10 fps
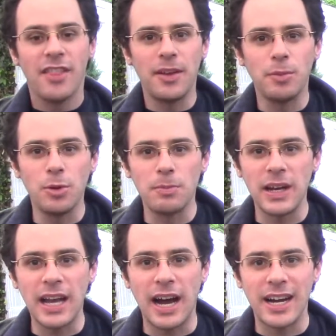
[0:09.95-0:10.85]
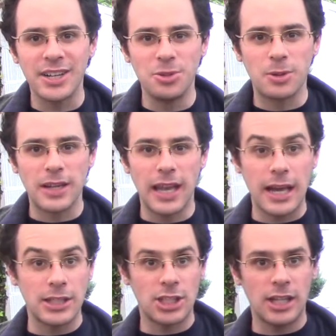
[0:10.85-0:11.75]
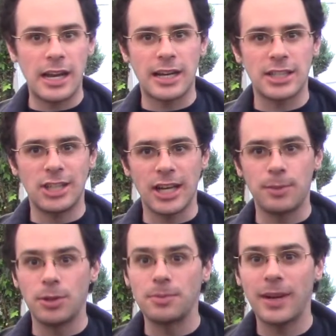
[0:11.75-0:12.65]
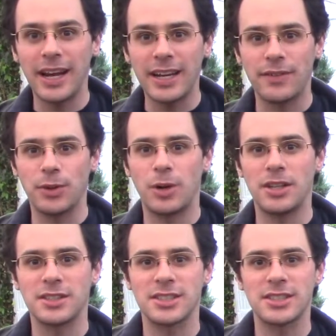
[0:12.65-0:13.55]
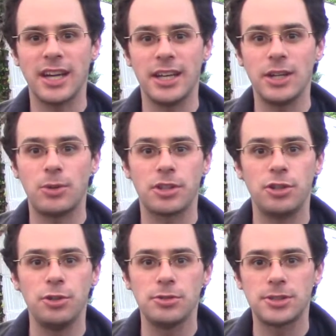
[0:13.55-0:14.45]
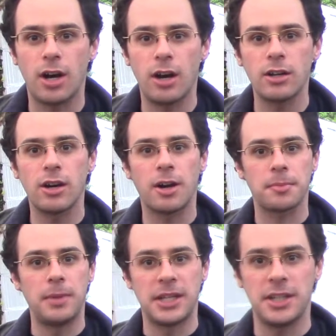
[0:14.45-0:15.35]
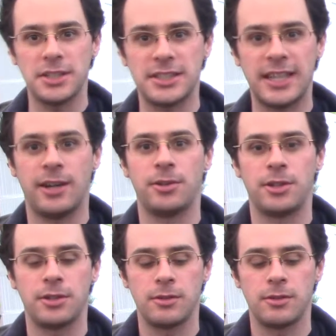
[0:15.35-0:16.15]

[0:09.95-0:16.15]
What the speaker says: They move me like a nooka, like a shlaka, shaka boom. Hey everyone, this is Kenny with a new song called Making a Sound.